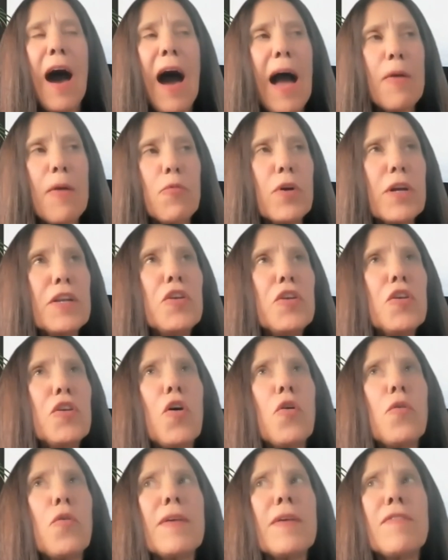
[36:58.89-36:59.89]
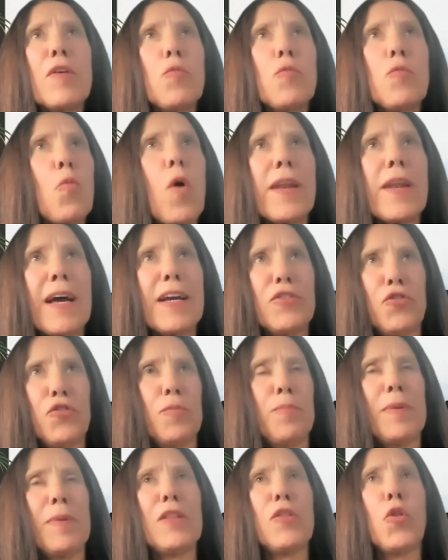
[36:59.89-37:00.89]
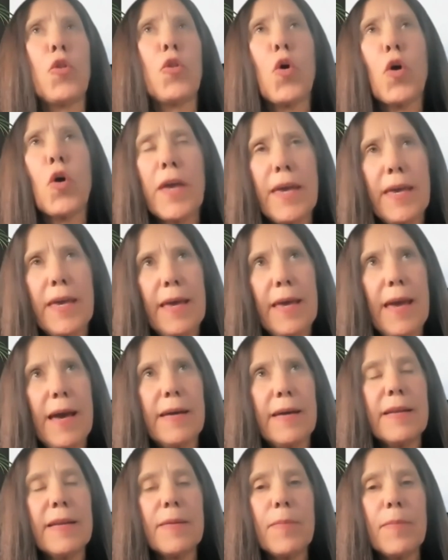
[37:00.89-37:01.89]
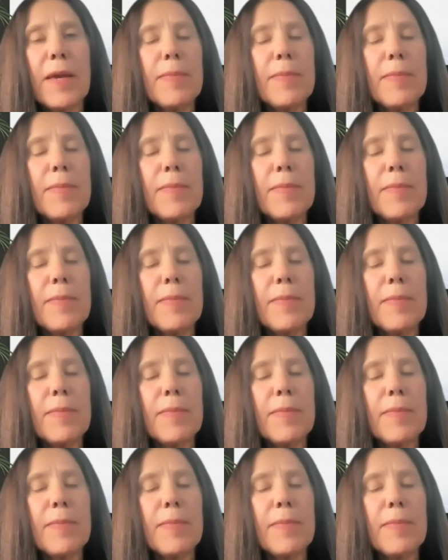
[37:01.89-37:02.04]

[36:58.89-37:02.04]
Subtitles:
I wouldn't know even what I should be looking at. And